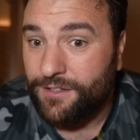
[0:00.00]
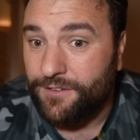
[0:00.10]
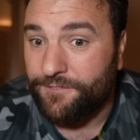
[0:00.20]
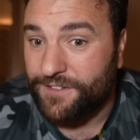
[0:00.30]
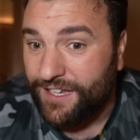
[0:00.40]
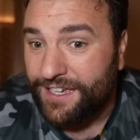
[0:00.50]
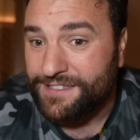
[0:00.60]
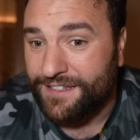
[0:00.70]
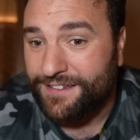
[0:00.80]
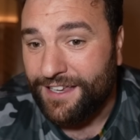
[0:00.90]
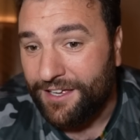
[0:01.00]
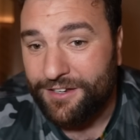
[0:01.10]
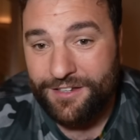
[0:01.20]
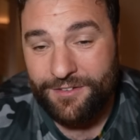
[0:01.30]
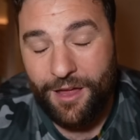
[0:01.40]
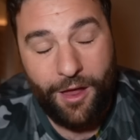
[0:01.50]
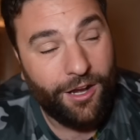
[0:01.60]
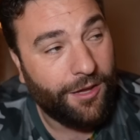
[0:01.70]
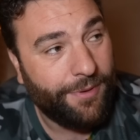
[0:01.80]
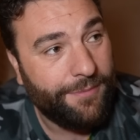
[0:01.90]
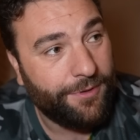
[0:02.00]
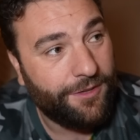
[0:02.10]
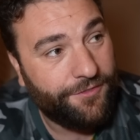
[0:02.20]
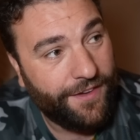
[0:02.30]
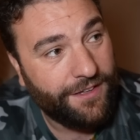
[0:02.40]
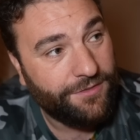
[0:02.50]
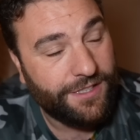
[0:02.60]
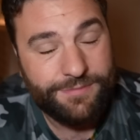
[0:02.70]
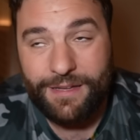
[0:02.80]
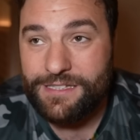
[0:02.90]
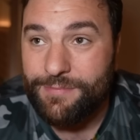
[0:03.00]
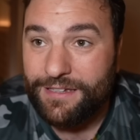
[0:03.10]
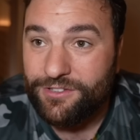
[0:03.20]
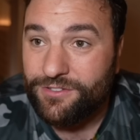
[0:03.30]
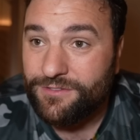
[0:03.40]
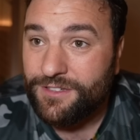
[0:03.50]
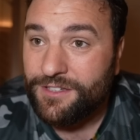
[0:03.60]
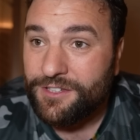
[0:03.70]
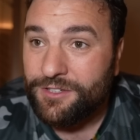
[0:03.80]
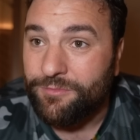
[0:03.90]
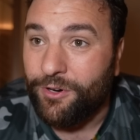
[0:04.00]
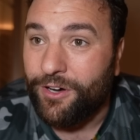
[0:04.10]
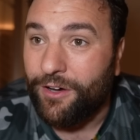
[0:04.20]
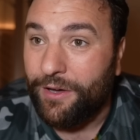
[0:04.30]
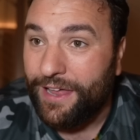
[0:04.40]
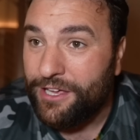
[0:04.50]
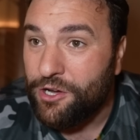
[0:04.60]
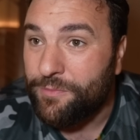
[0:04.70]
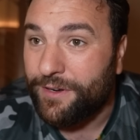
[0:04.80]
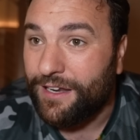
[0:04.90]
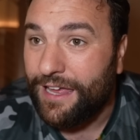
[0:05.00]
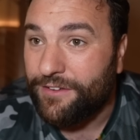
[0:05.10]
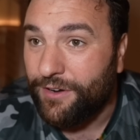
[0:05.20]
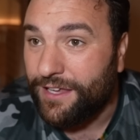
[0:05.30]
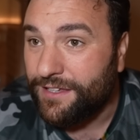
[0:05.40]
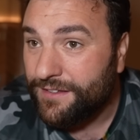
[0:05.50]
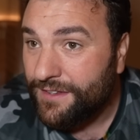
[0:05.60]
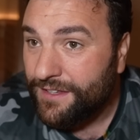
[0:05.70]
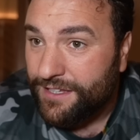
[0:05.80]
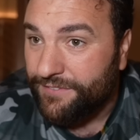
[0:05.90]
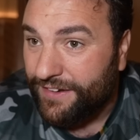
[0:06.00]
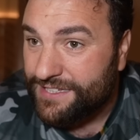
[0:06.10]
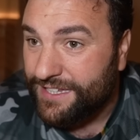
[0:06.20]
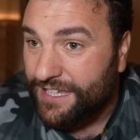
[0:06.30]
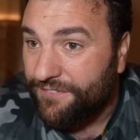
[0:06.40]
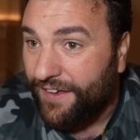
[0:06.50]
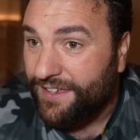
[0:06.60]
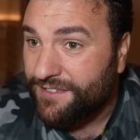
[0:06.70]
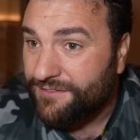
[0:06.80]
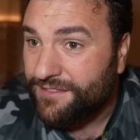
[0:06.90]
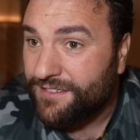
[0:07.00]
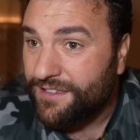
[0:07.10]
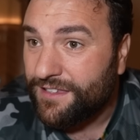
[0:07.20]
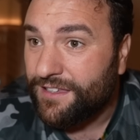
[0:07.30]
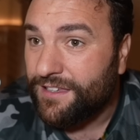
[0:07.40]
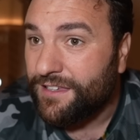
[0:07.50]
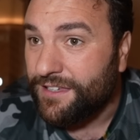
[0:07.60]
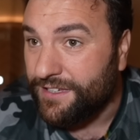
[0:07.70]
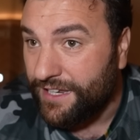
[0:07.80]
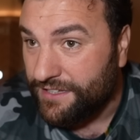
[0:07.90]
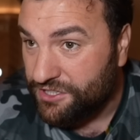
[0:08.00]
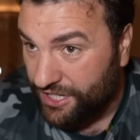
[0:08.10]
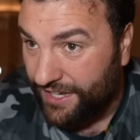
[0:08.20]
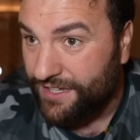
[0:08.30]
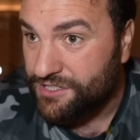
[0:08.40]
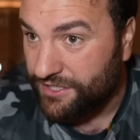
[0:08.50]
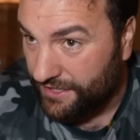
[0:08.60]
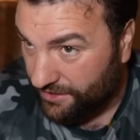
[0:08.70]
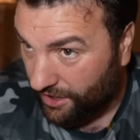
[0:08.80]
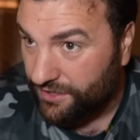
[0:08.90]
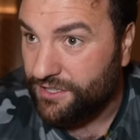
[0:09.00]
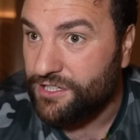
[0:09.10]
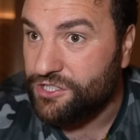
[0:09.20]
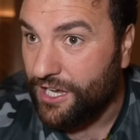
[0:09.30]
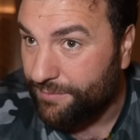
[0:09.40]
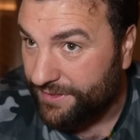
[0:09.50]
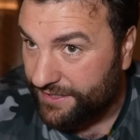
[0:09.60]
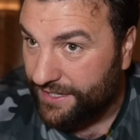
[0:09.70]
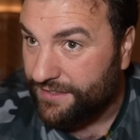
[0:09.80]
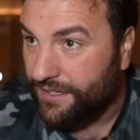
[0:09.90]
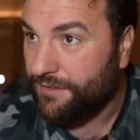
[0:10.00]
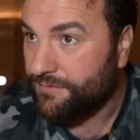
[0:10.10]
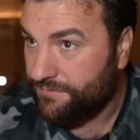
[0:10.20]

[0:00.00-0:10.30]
for Tyson, and a lot of people think this man's mental. But an eye opener, like, right, you've had a sticky fight. You need to change, you need to alter your job, and you need to